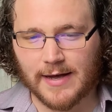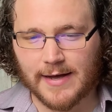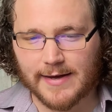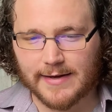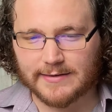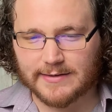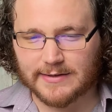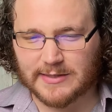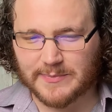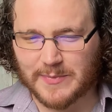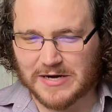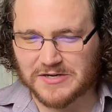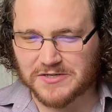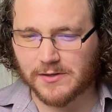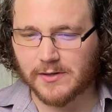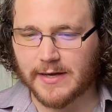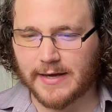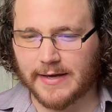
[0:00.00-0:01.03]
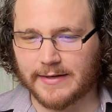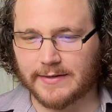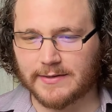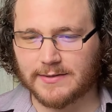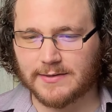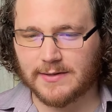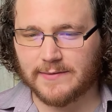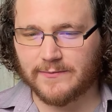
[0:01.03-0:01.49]
It's a special
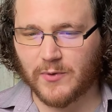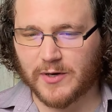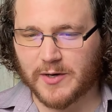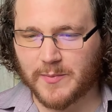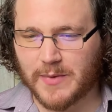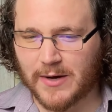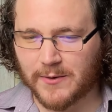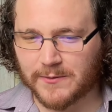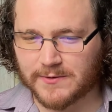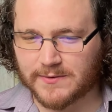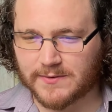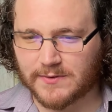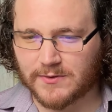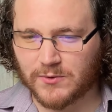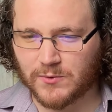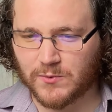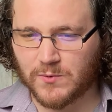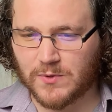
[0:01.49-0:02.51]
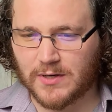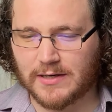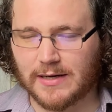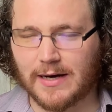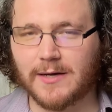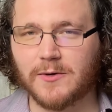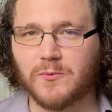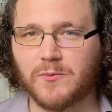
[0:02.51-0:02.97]
case of what amounts to an
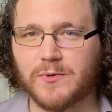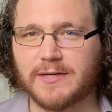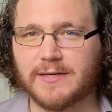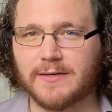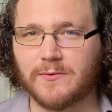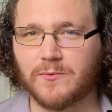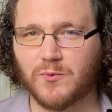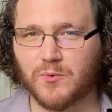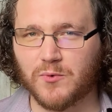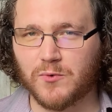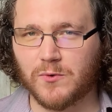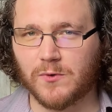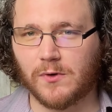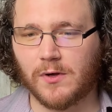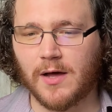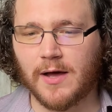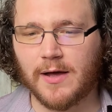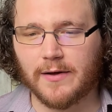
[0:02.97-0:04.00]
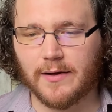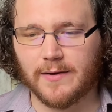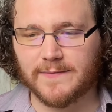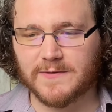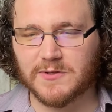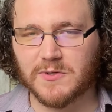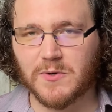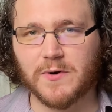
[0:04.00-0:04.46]
unwritten rule of
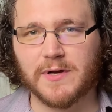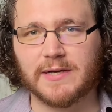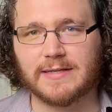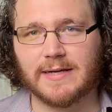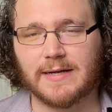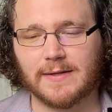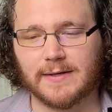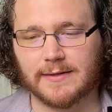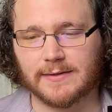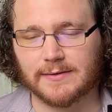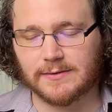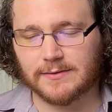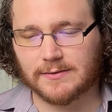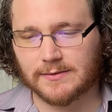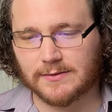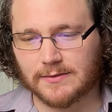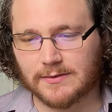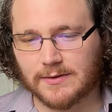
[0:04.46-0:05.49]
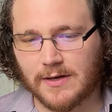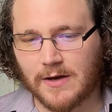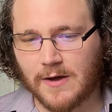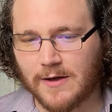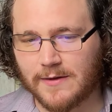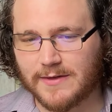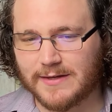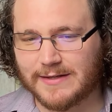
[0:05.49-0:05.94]
storytelling.
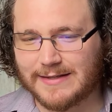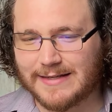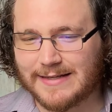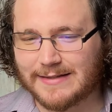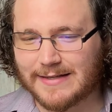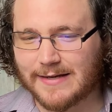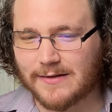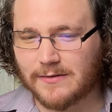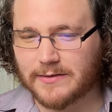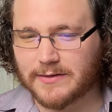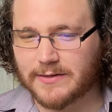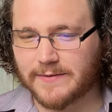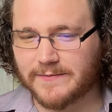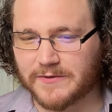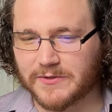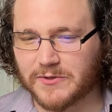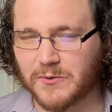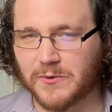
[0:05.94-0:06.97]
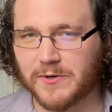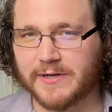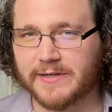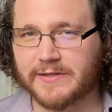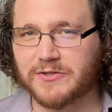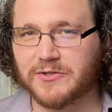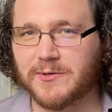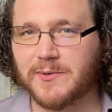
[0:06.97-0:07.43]
The details of
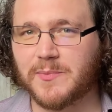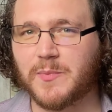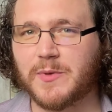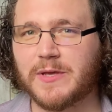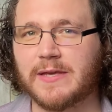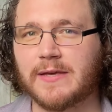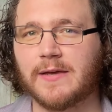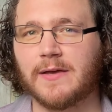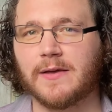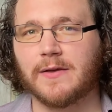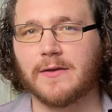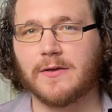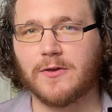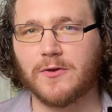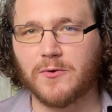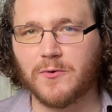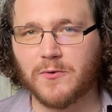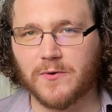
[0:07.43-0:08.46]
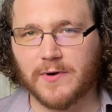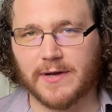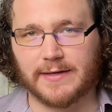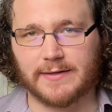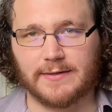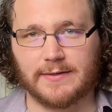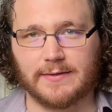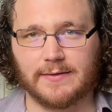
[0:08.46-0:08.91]
stories should be
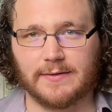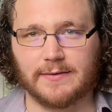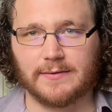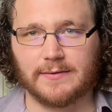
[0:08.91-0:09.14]
curated.